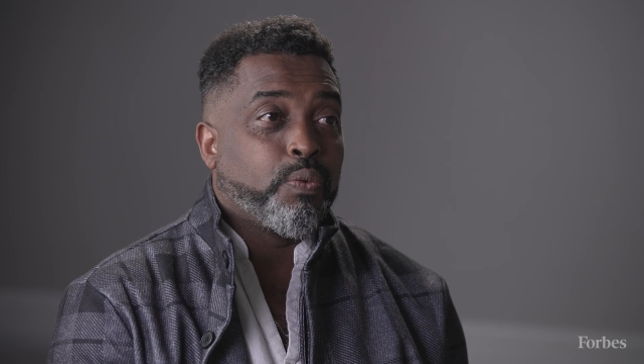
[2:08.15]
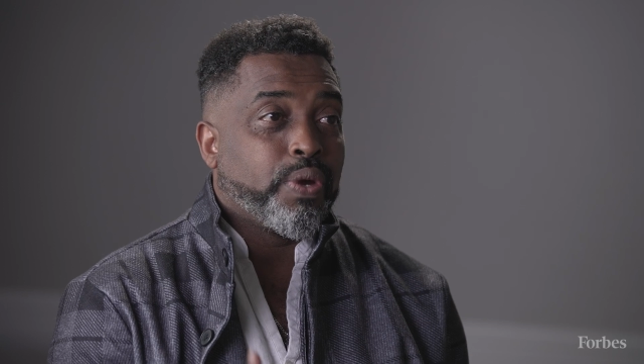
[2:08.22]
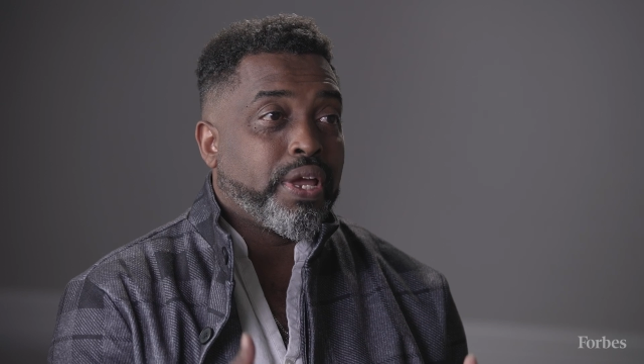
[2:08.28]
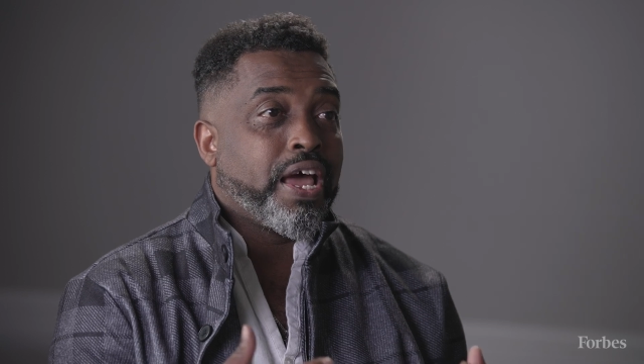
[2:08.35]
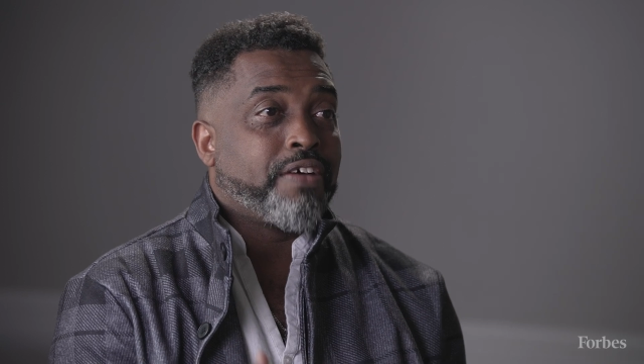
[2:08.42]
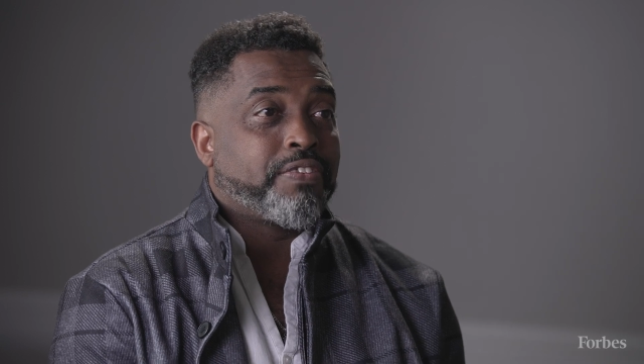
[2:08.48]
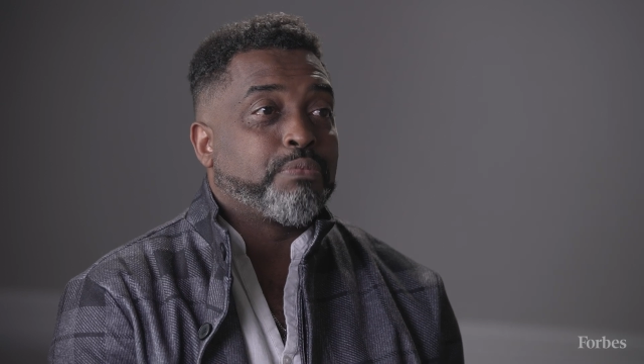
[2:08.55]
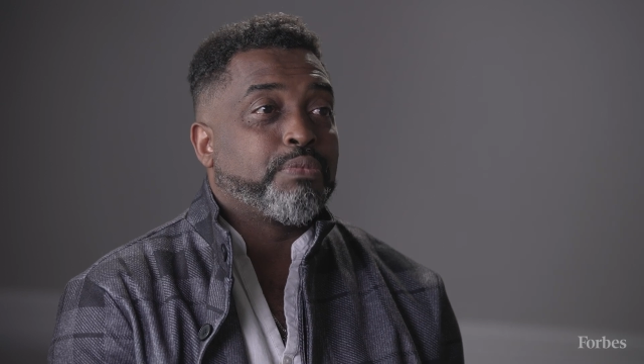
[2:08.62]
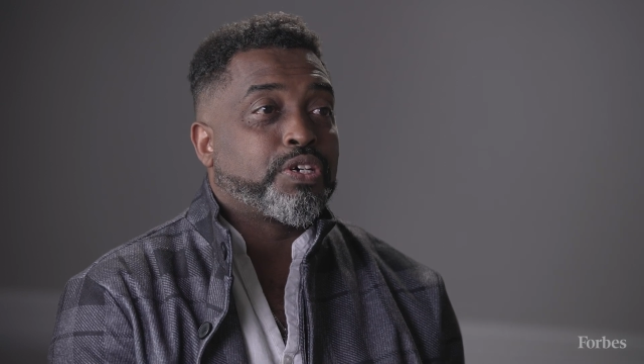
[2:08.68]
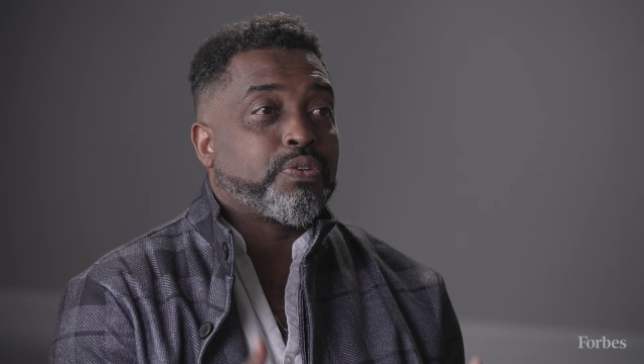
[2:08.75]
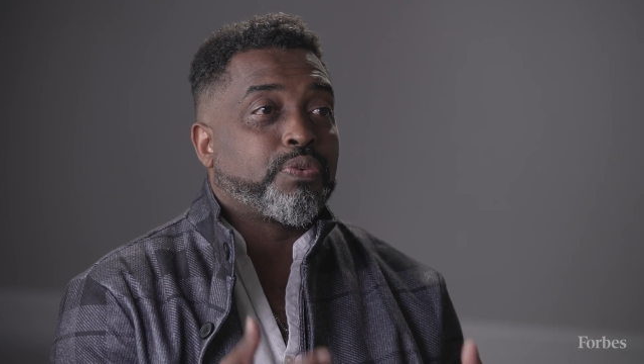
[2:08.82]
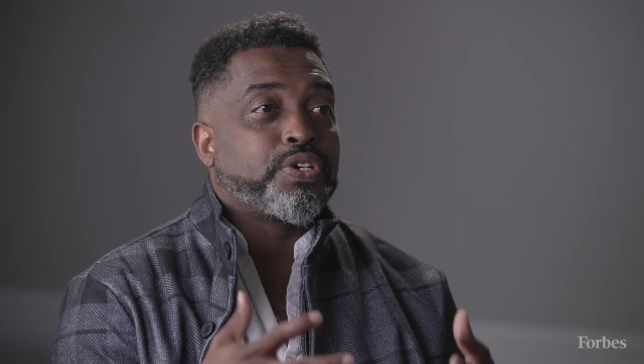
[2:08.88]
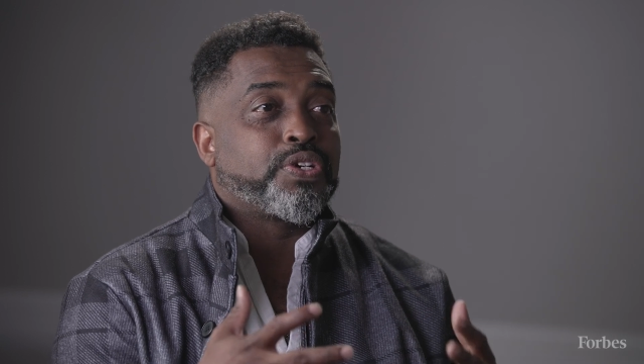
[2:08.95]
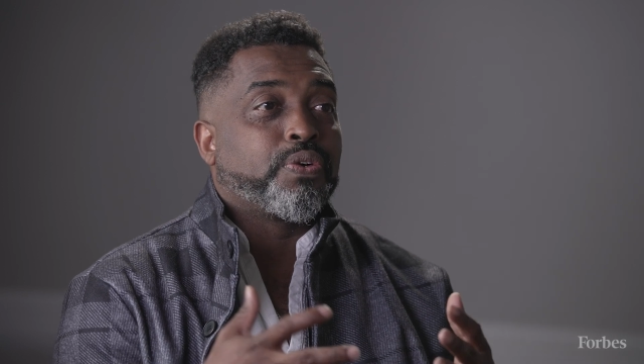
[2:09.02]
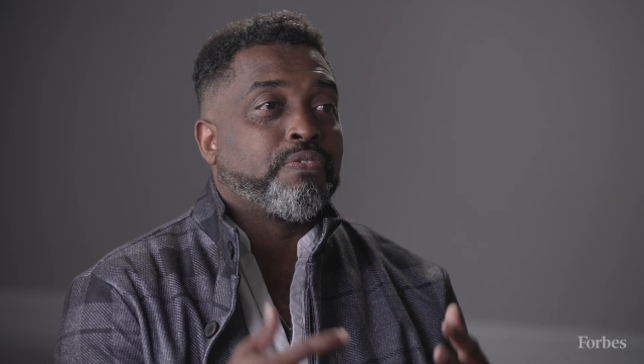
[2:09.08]
we have to make
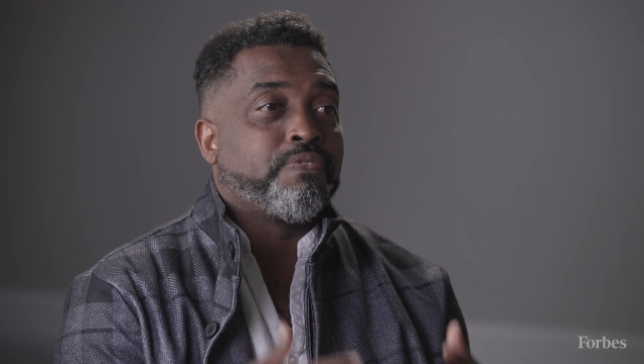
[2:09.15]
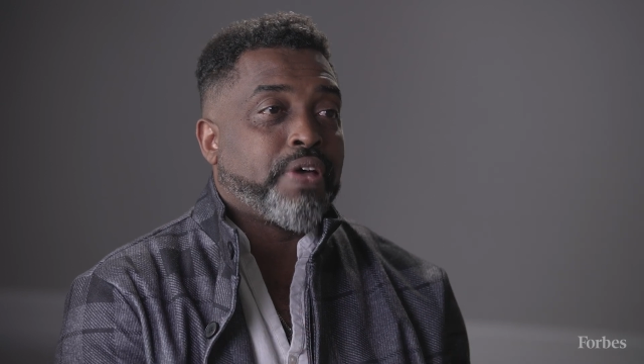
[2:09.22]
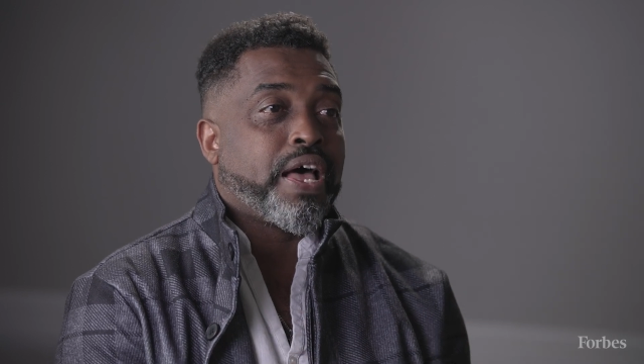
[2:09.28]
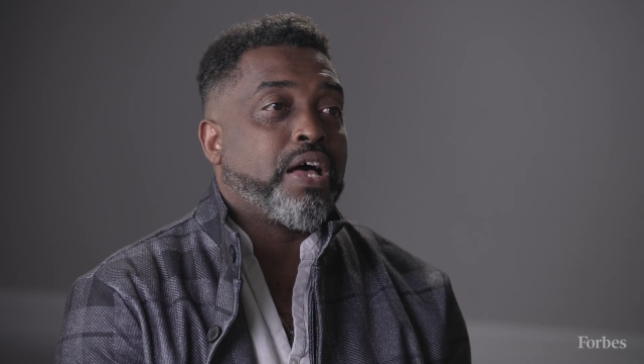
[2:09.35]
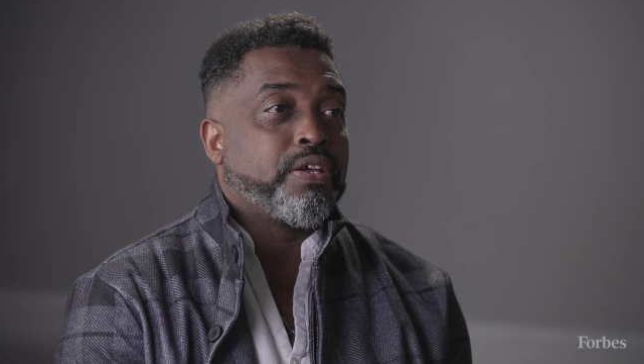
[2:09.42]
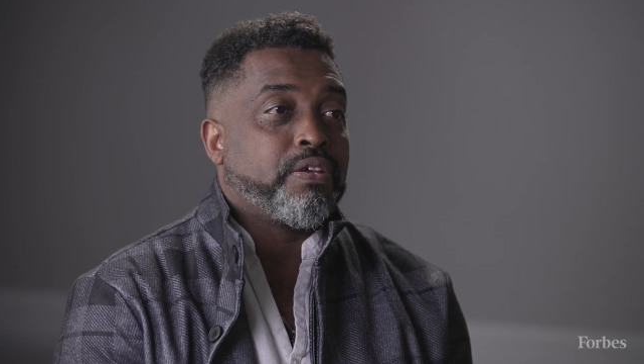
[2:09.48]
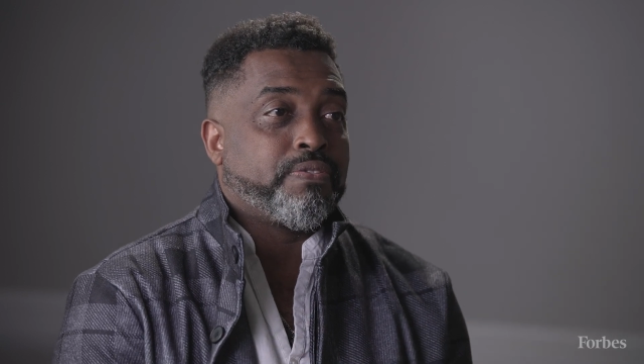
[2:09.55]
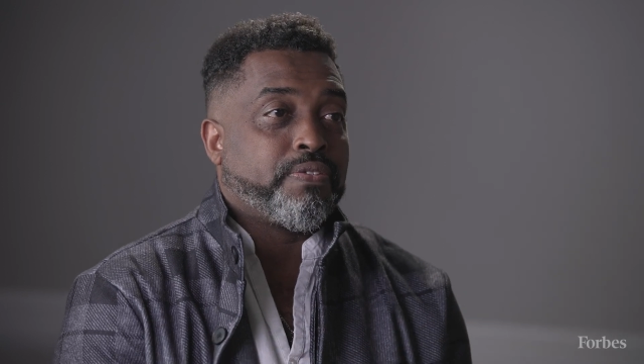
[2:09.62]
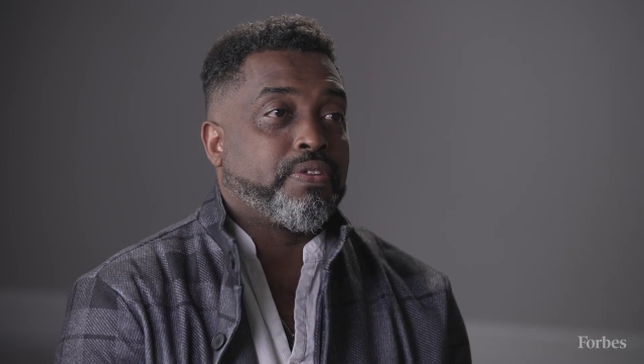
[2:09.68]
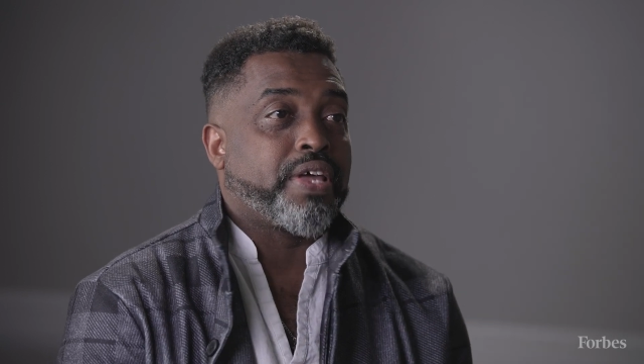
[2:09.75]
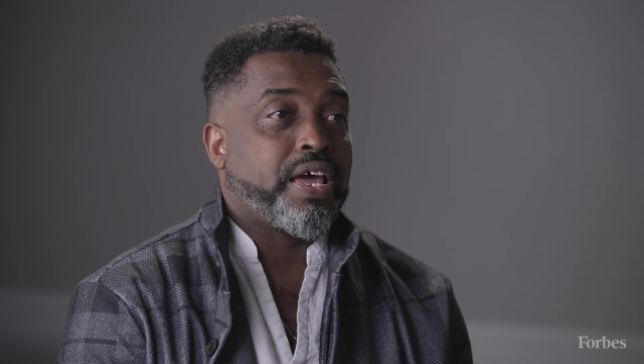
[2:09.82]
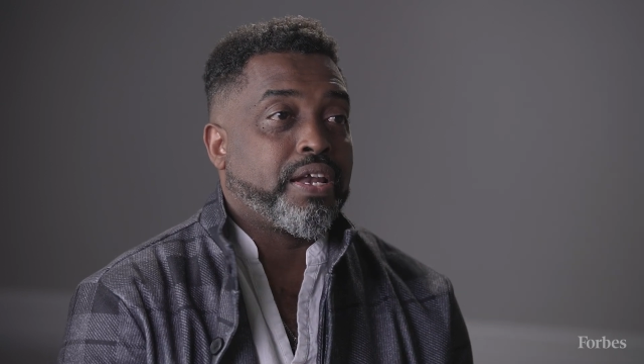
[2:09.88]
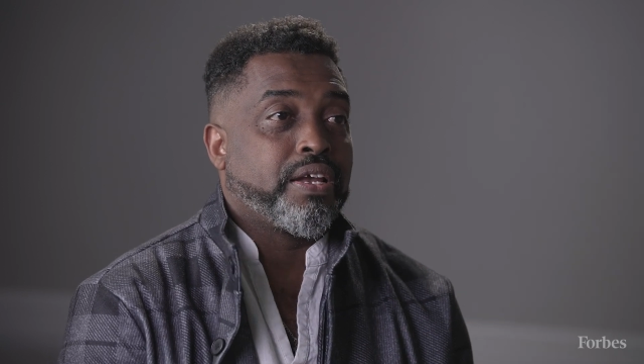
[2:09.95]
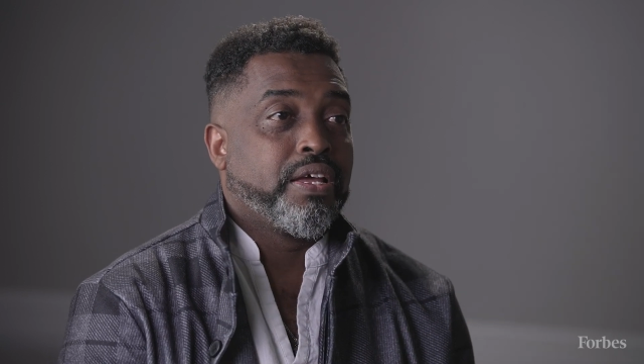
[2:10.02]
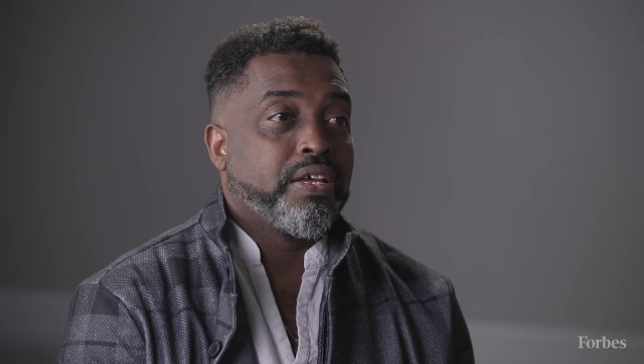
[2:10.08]
sure we're showing value for
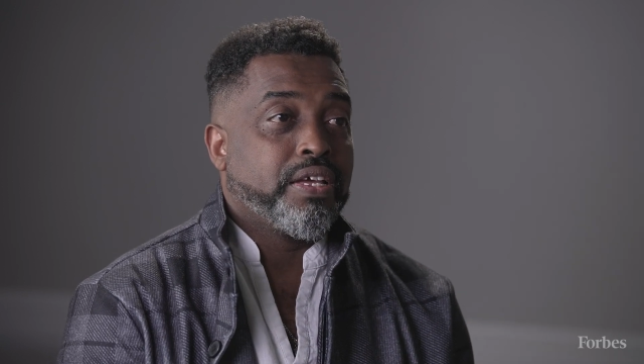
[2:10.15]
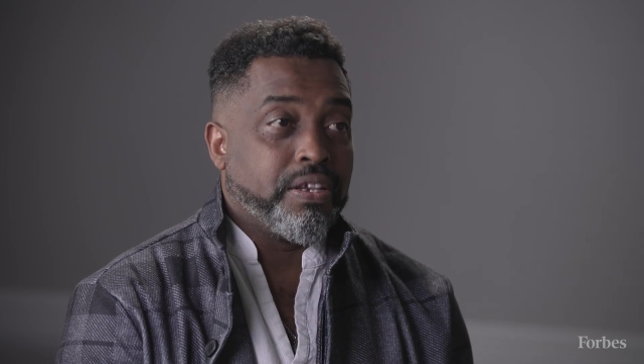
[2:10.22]
that